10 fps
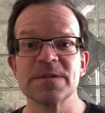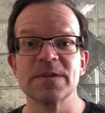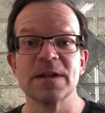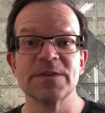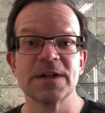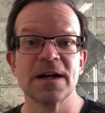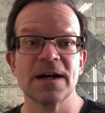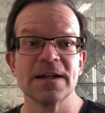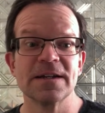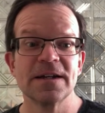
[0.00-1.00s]
of a loving
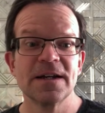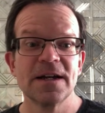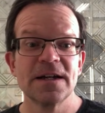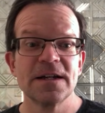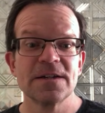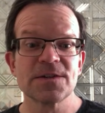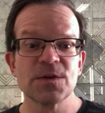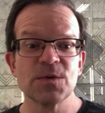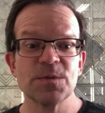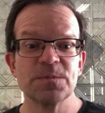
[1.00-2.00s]
God.
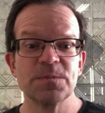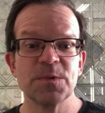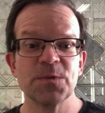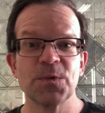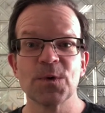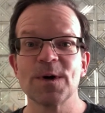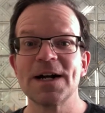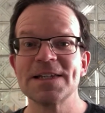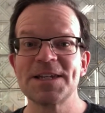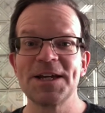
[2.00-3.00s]
So before
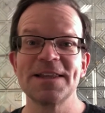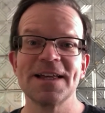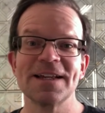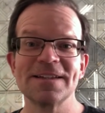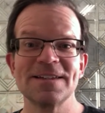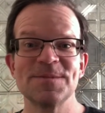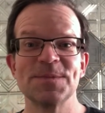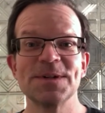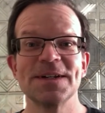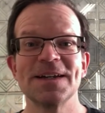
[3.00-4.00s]
I take that leap
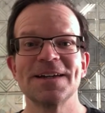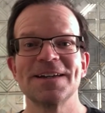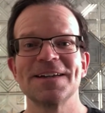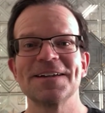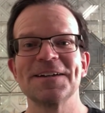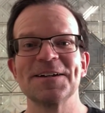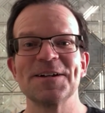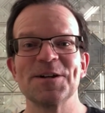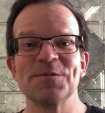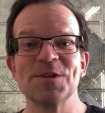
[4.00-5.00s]

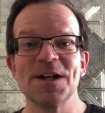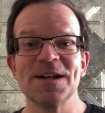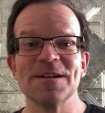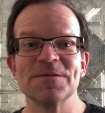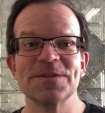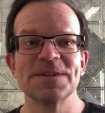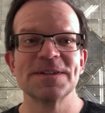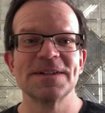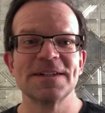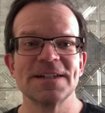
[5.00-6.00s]
of love
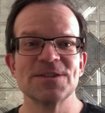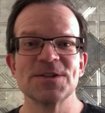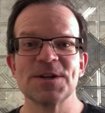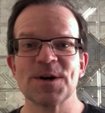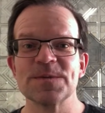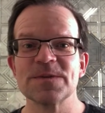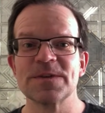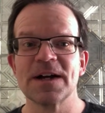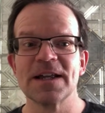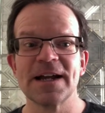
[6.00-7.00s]
into the arms of
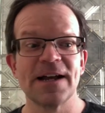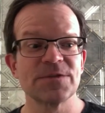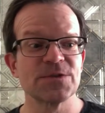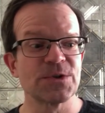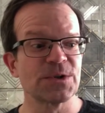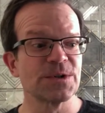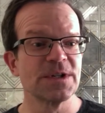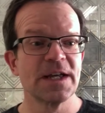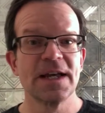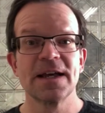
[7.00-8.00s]
God, I have to
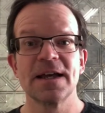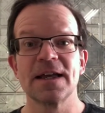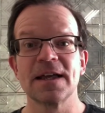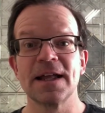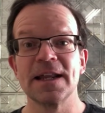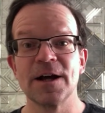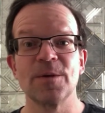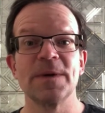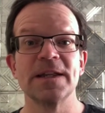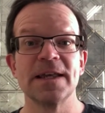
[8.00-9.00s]
turn and
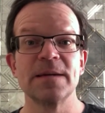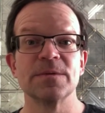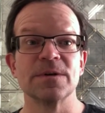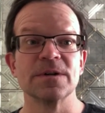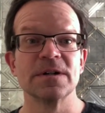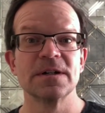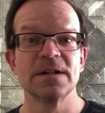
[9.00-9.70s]
help my neighbor